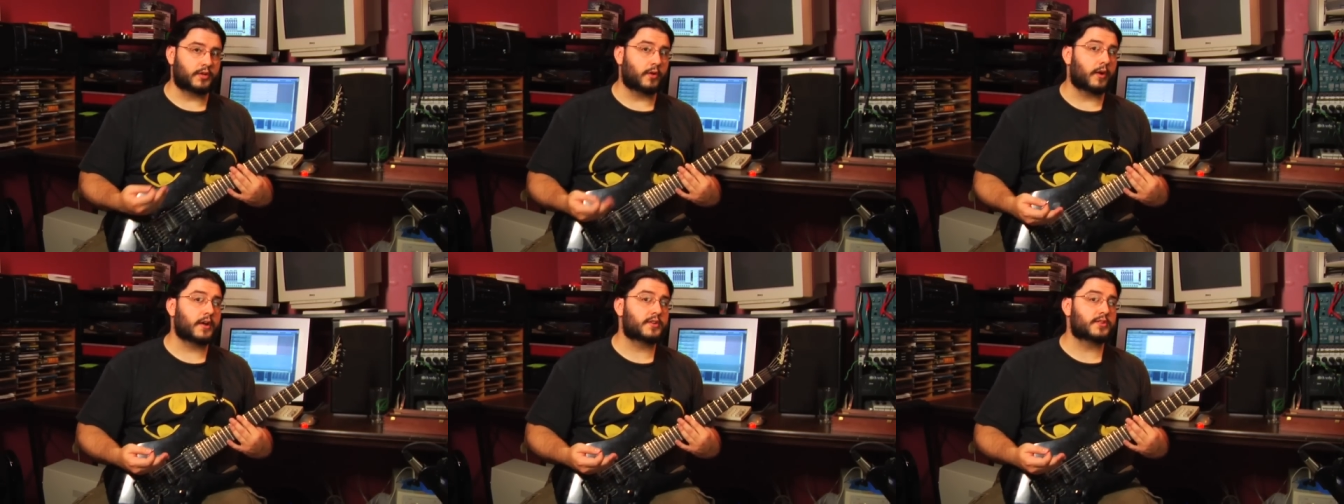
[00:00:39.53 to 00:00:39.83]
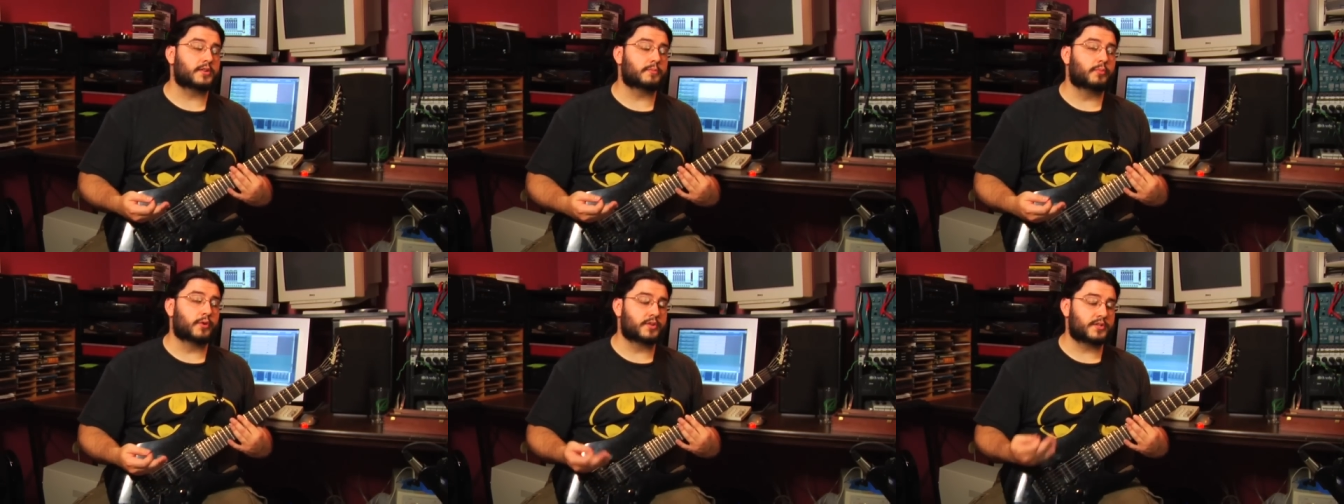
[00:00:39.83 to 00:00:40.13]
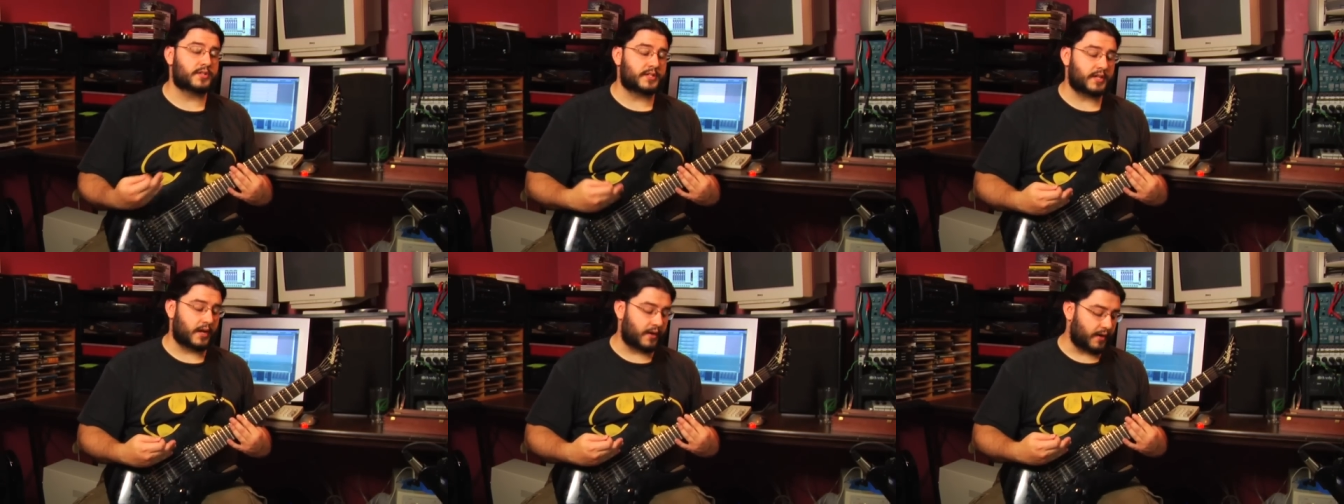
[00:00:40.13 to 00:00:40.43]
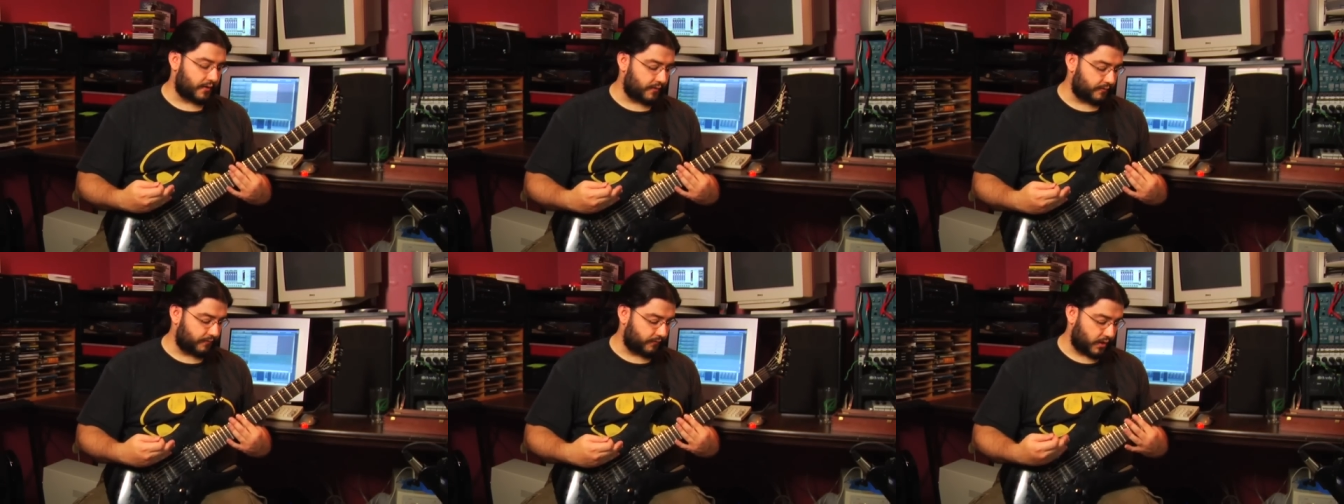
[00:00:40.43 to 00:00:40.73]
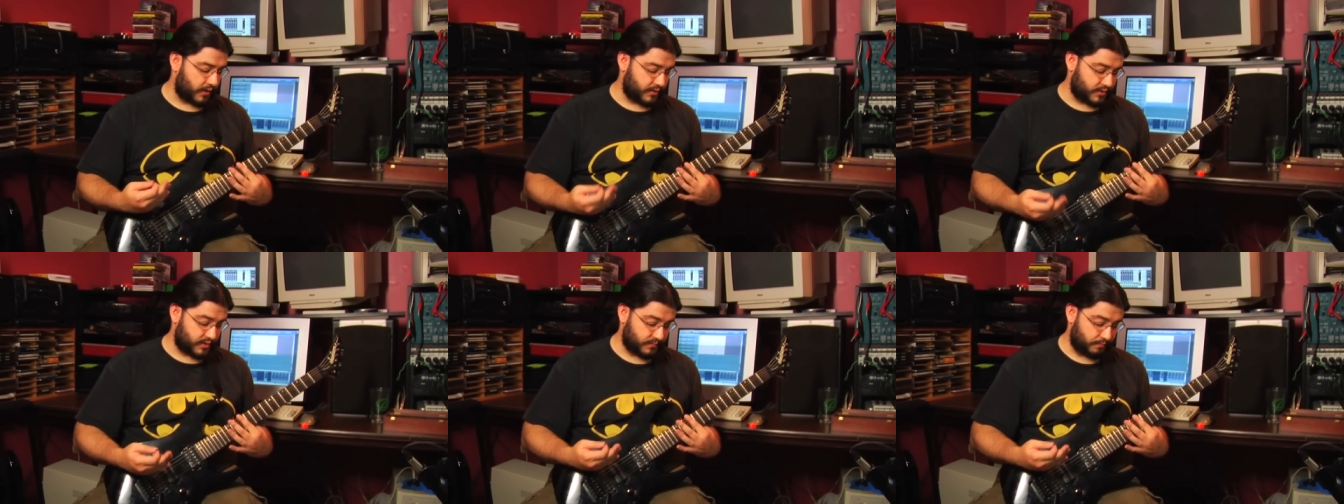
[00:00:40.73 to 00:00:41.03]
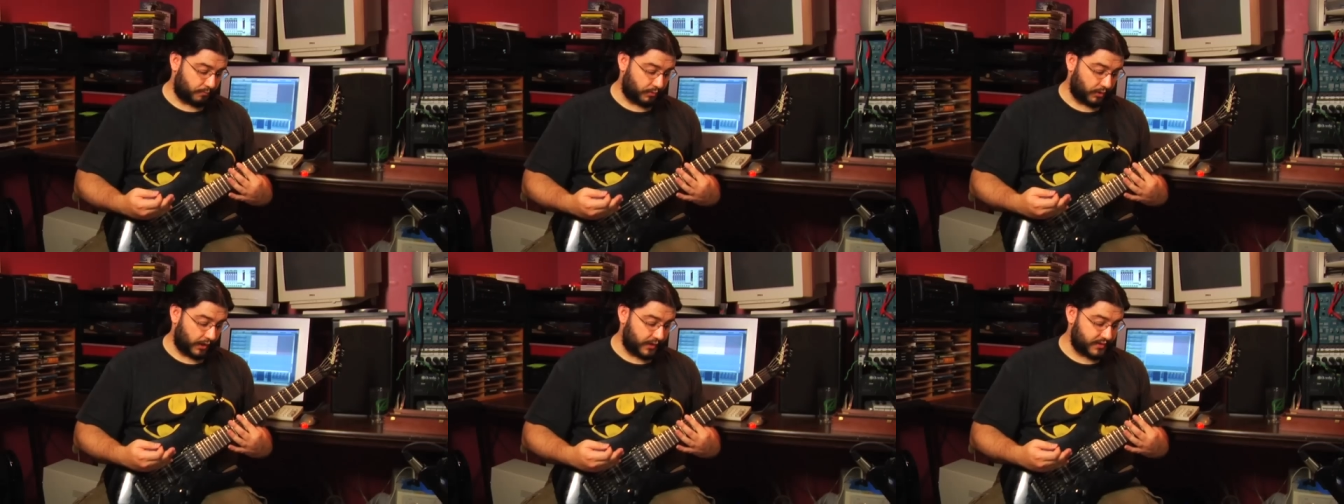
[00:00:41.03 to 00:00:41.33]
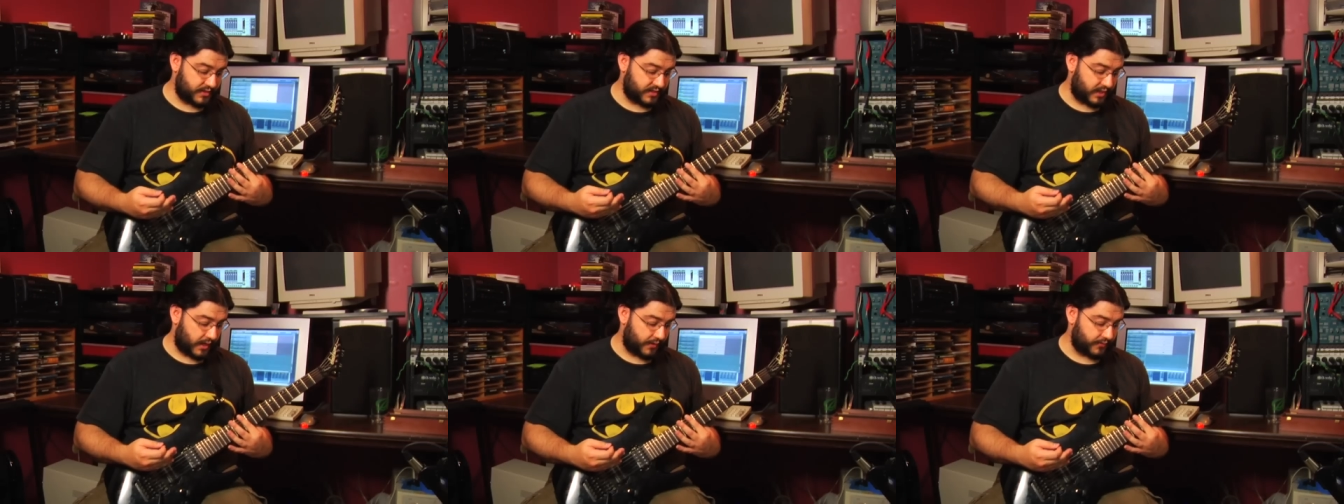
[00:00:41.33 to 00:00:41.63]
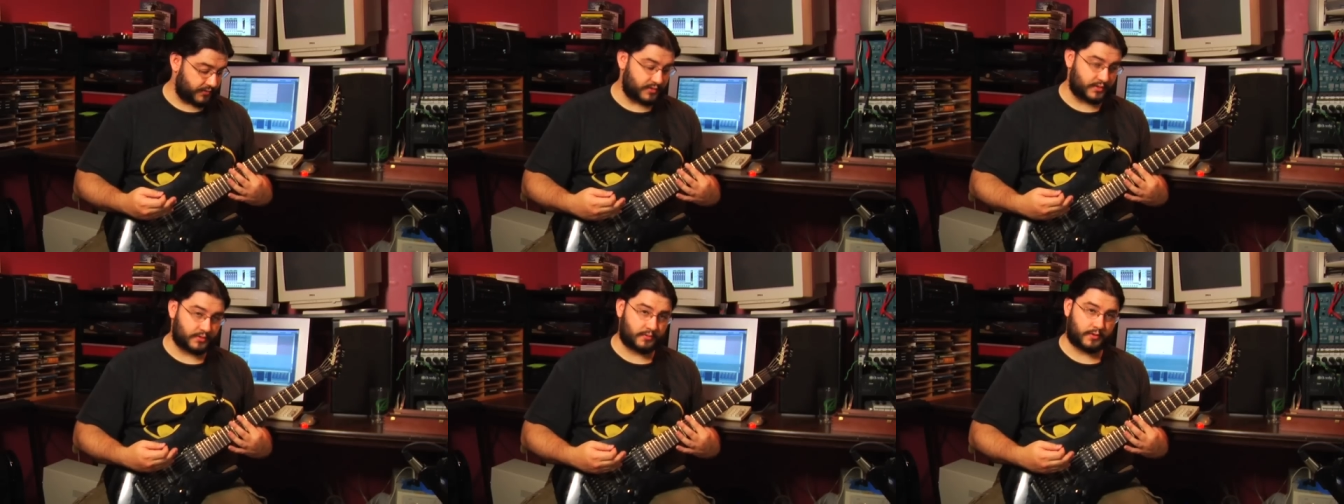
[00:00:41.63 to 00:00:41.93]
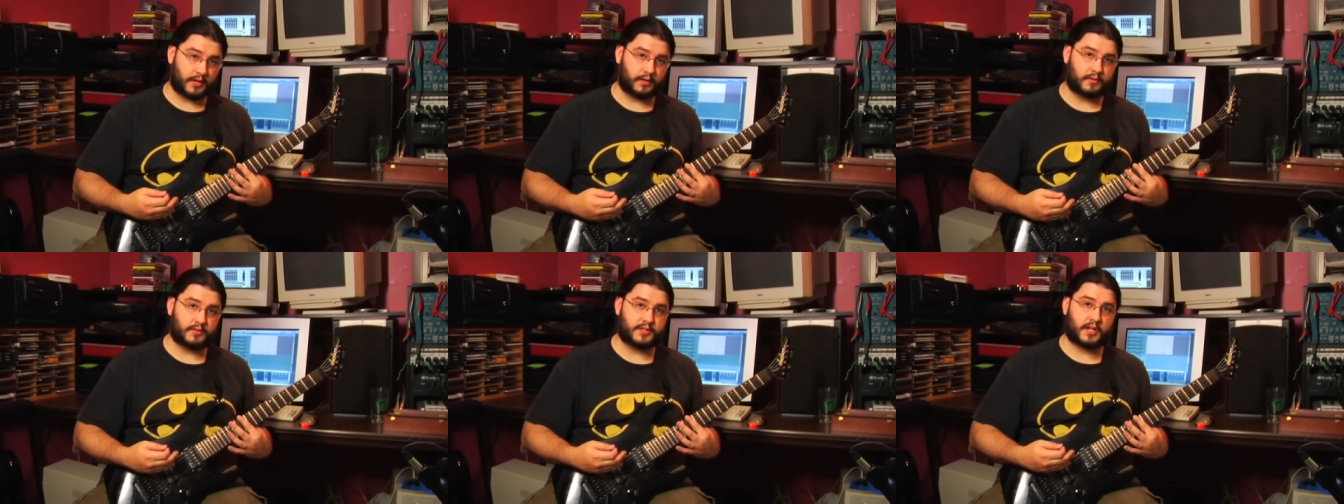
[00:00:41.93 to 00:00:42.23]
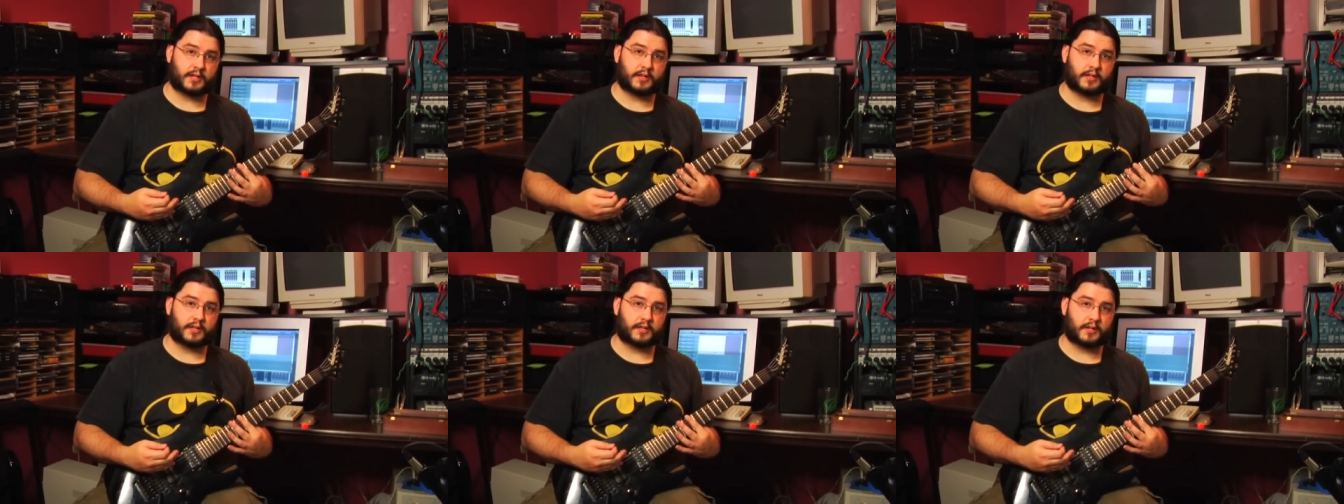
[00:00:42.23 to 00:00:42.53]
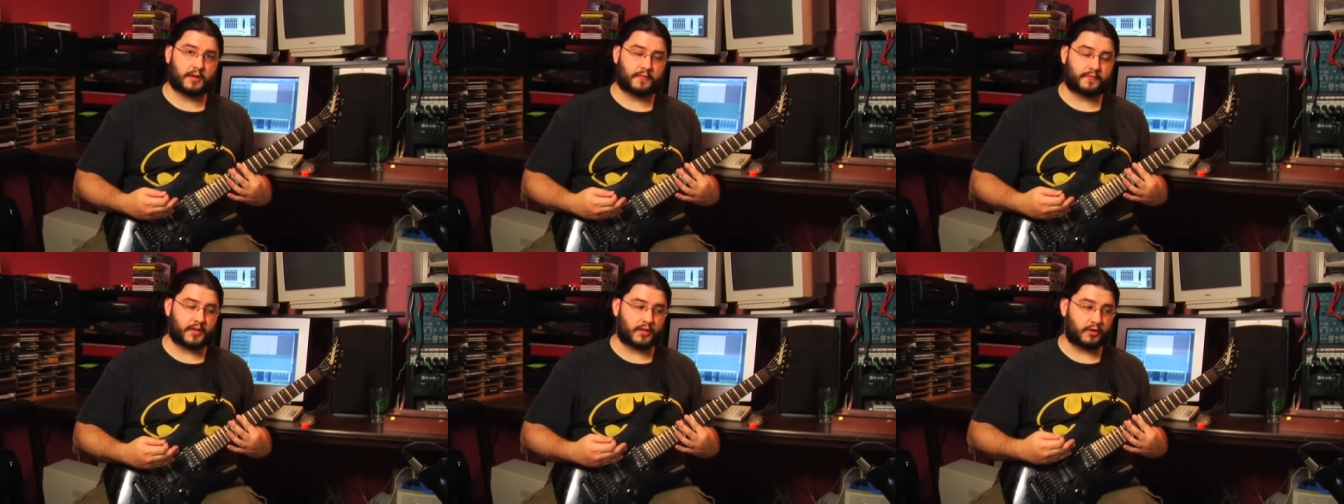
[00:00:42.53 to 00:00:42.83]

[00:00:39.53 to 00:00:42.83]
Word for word: Don't actually push it down onto the fret, just place it on the string gently enough